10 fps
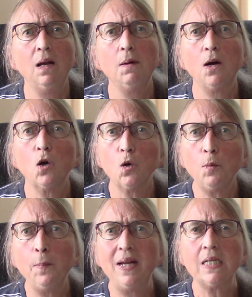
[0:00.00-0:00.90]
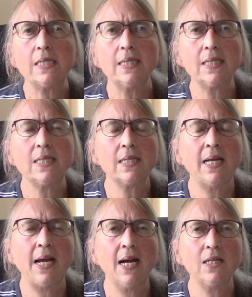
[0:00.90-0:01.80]
herbal medicines,
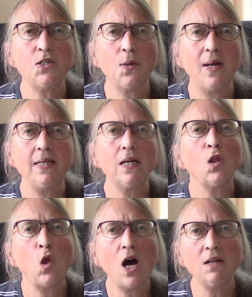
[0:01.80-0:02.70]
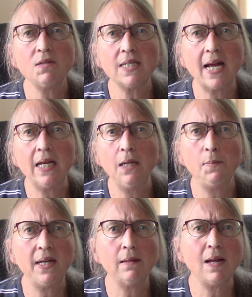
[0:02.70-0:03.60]
and so I did a lot of studying,
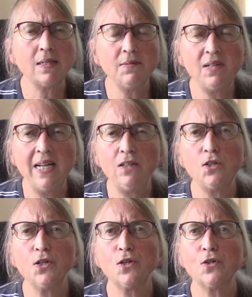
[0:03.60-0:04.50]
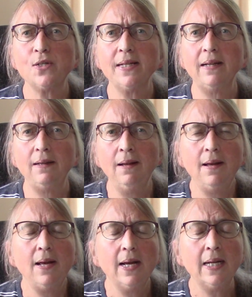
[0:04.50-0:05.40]
made lots of tinctures, and
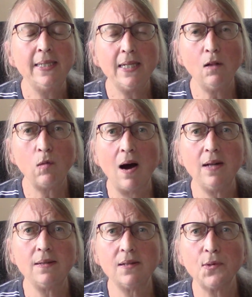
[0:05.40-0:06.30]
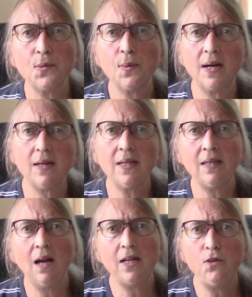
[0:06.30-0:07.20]
did a lot to,
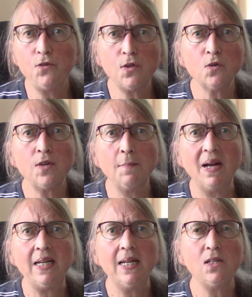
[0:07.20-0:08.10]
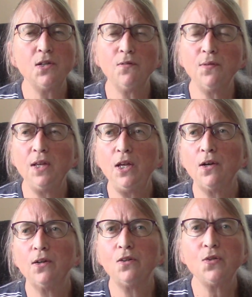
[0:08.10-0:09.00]
I used those on my kids over the
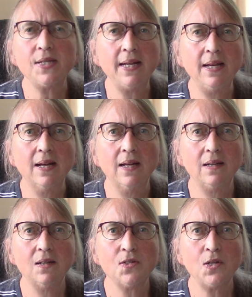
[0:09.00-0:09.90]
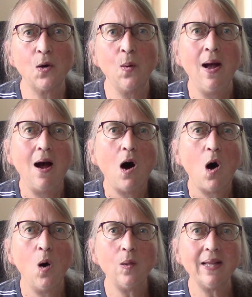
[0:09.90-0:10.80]
years. And so
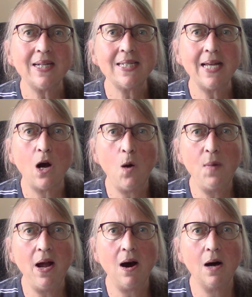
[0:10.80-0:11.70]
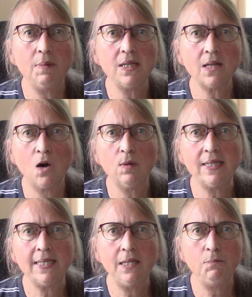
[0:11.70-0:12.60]
like I say, all my hobbies
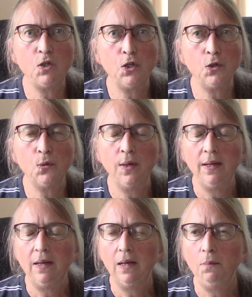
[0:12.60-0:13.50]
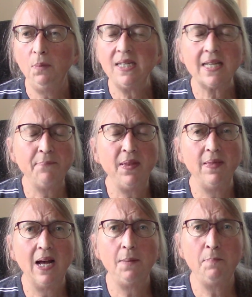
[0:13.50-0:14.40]
always seem to be something
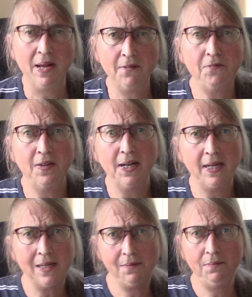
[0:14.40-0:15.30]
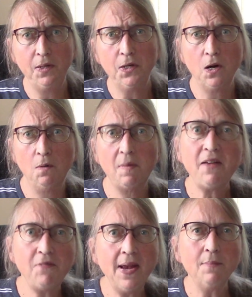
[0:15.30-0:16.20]
that benefited, you know, my
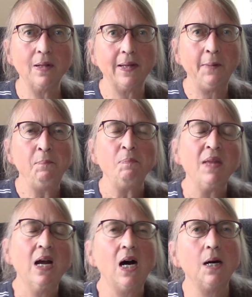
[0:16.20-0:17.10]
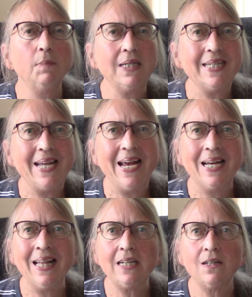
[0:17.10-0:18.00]
family. Today
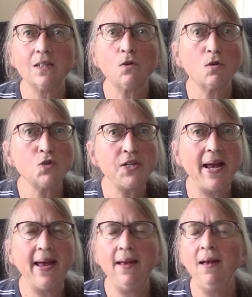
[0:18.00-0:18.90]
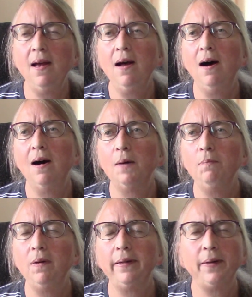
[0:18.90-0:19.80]
I like to crochet.
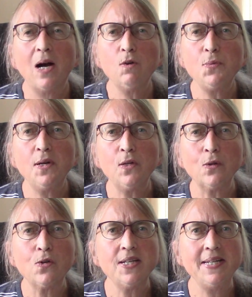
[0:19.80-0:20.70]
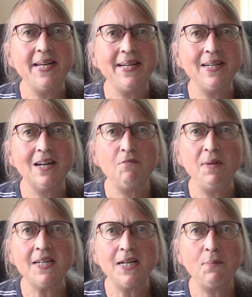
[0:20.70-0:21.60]
I always wanted to learn to knit. I've
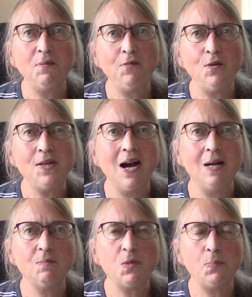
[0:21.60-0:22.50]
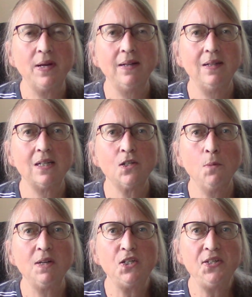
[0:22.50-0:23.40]
picked it up a few times, but it's so
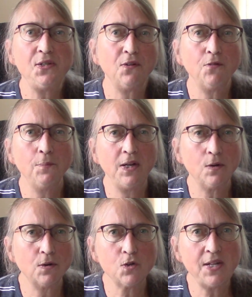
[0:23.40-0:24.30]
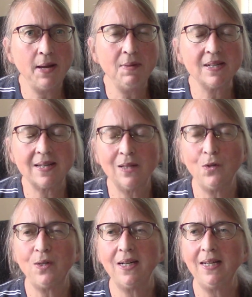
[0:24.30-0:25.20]
much easier for me to crochet because I
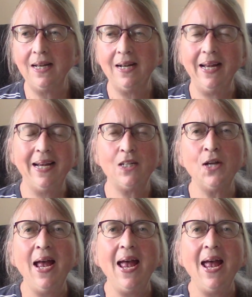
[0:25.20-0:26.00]
learned at a young age.